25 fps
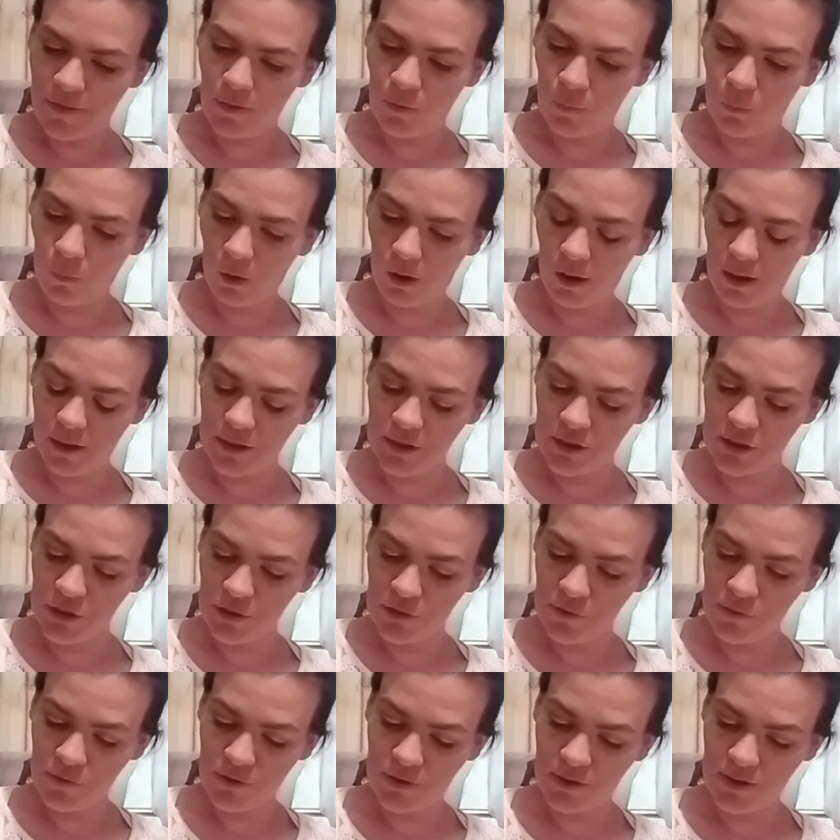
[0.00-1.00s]
The wand
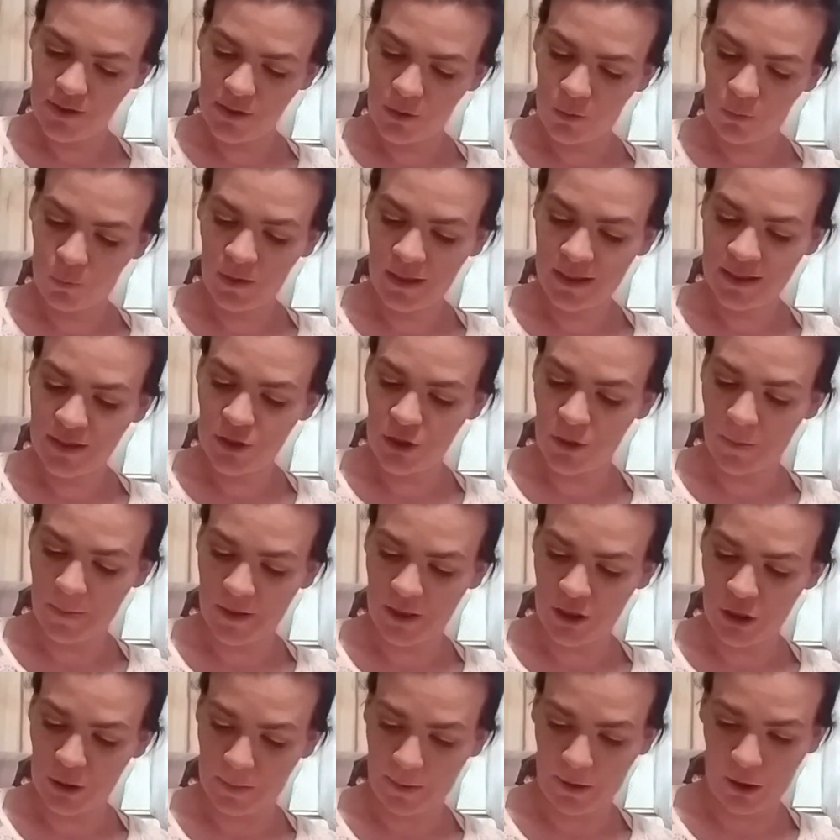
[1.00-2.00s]
chooses the wizard,
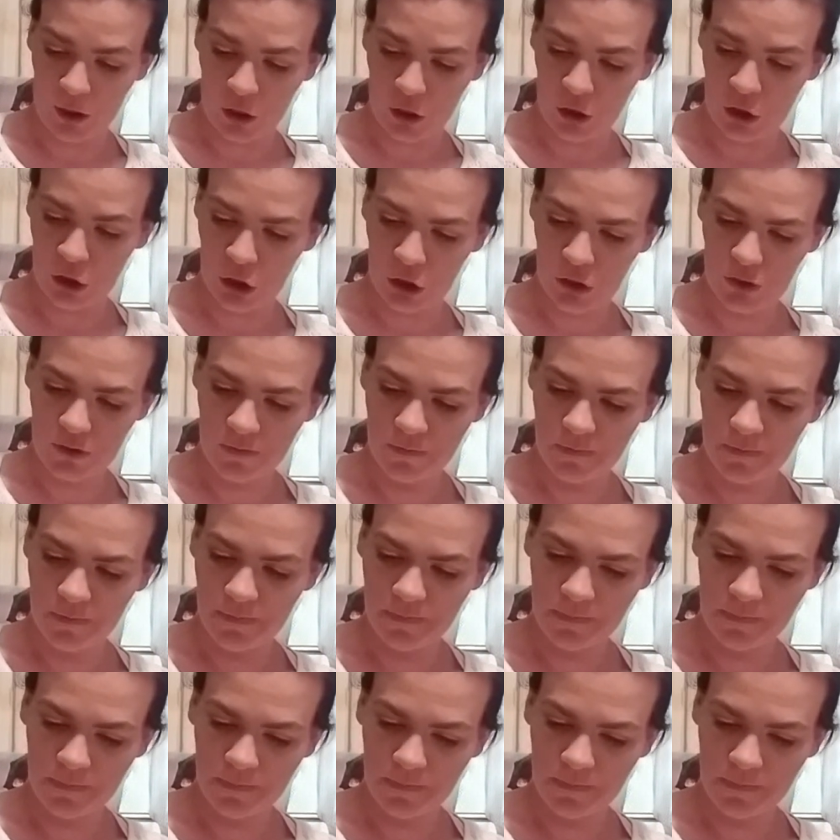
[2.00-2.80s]
Mr. Potter.